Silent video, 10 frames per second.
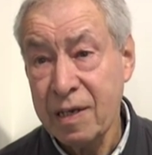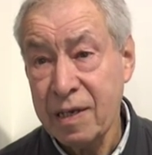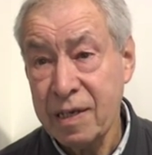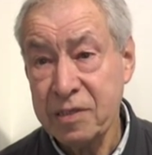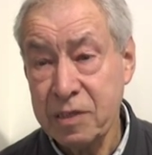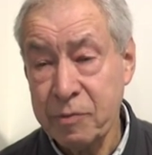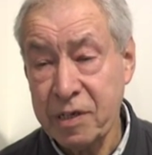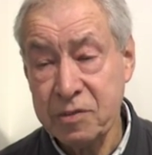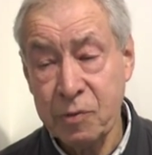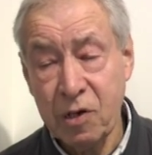He said,
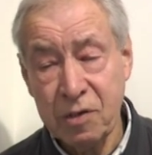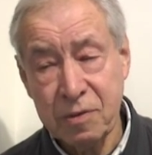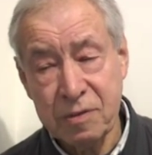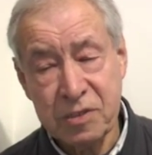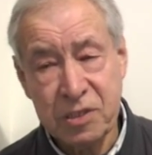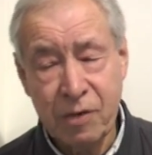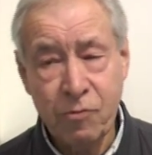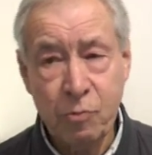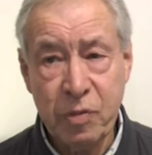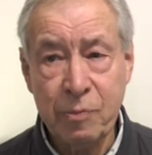because we've got
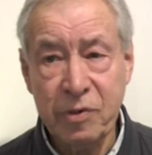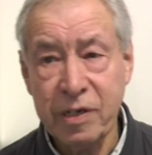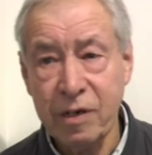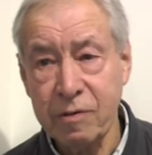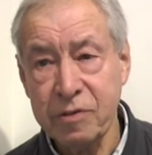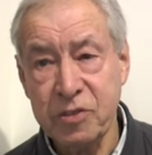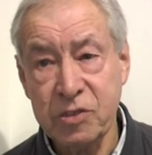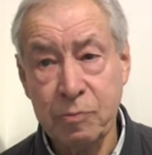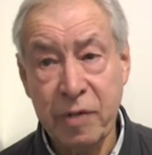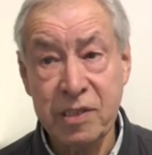several people here who's
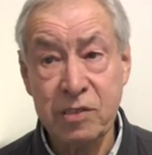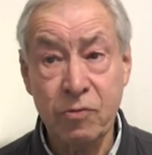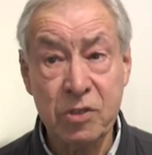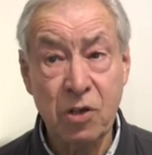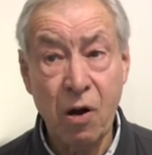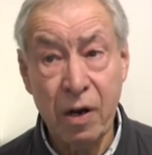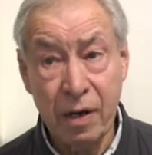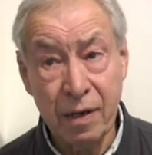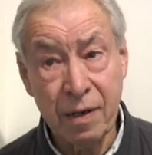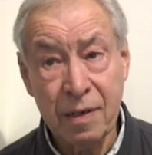just about to
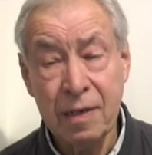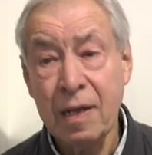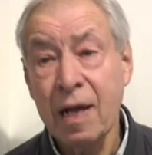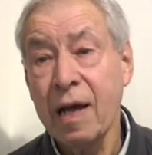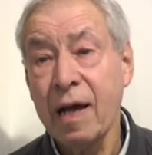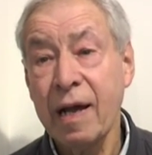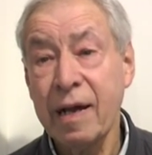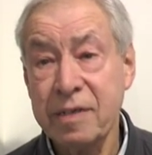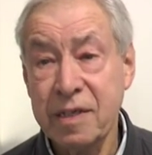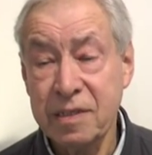retire,
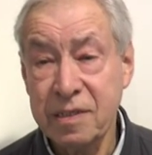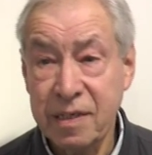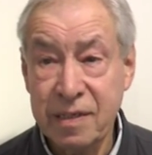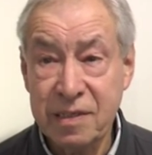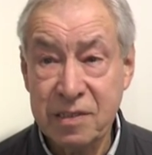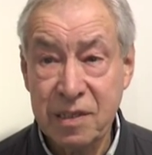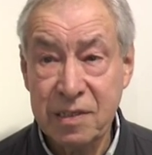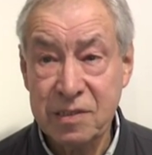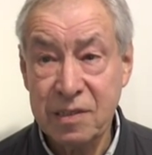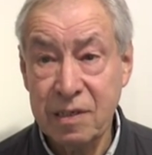and he
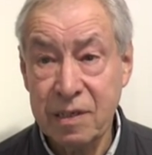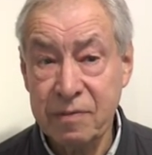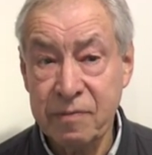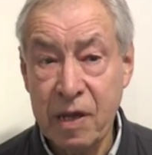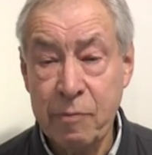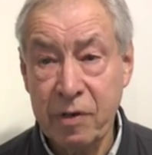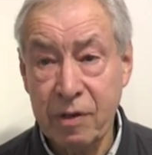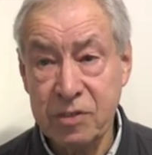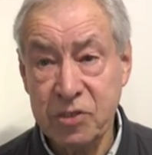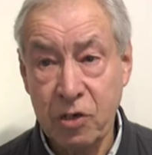says they've been
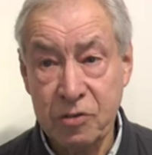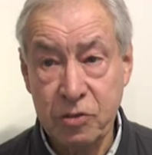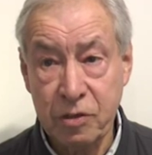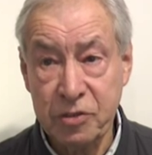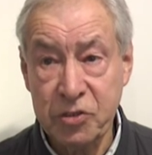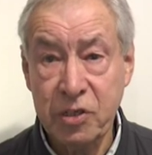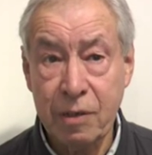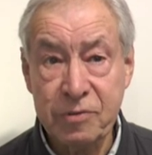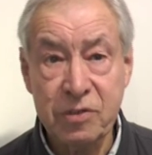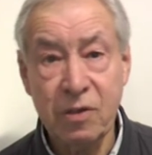on certain
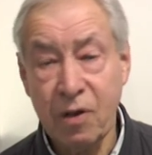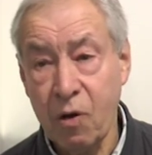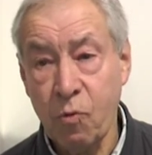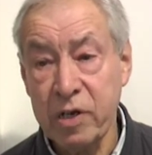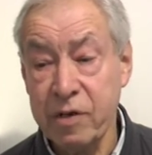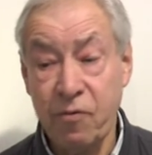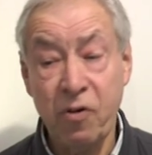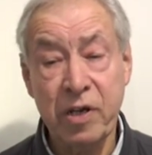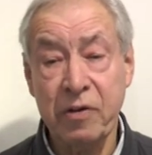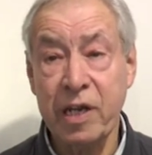ships, and I wonder if
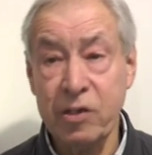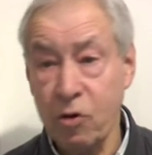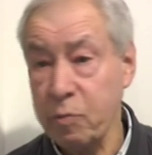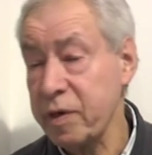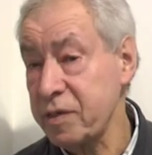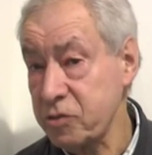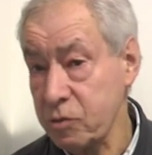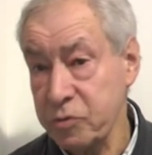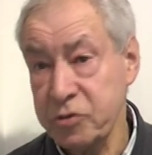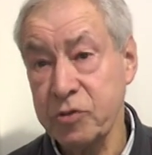I could get you a picture.
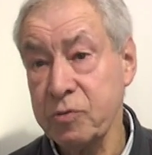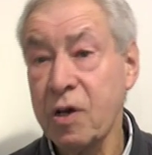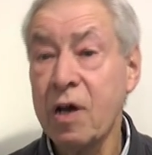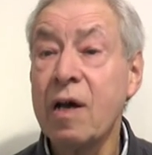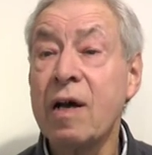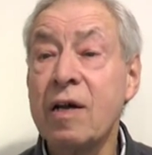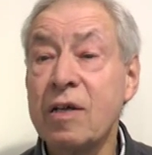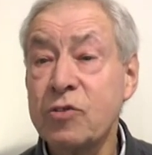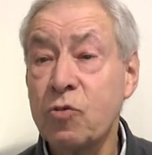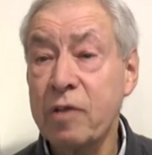Would you
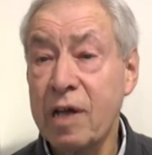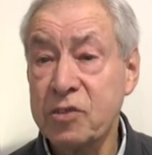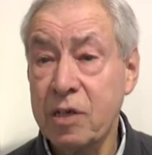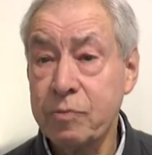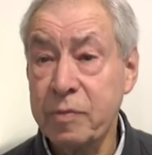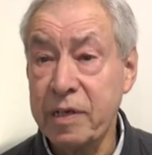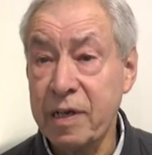draw that ship for me?